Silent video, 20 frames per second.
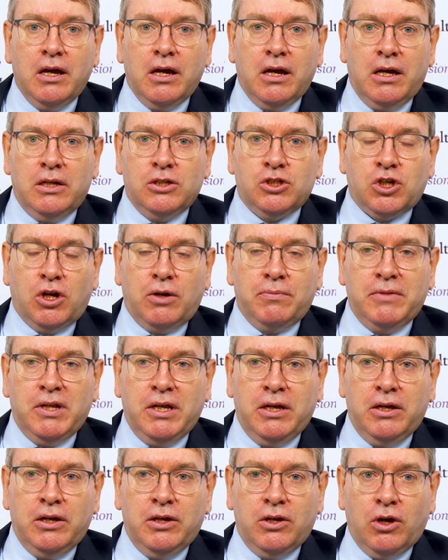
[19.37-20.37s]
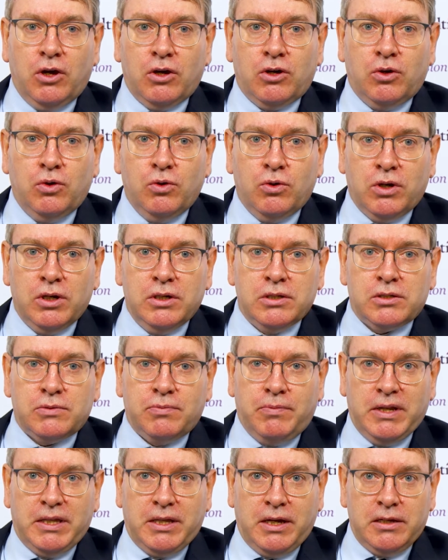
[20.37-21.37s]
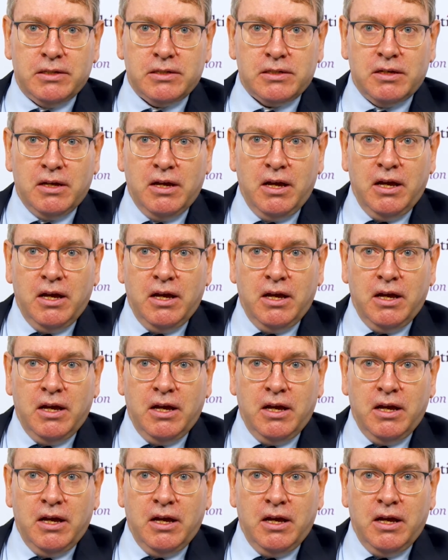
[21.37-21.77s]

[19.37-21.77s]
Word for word: in Germany, Jörg Kukies, with us.